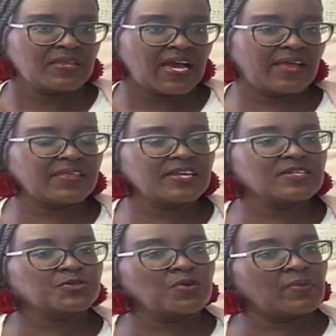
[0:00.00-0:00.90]
And then
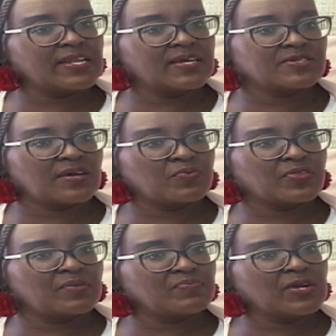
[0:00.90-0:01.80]
it normally ends up with
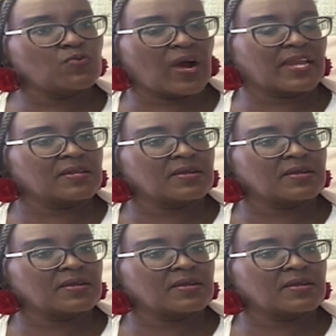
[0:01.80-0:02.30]
the big one.